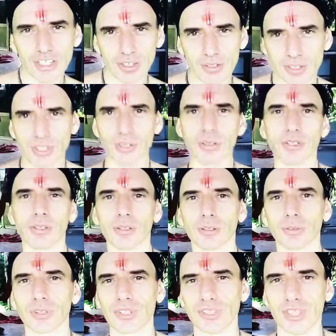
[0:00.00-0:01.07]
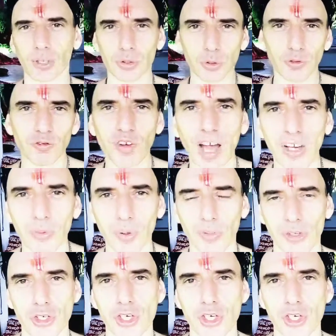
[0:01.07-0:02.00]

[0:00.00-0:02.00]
there is, you know, desire to fight with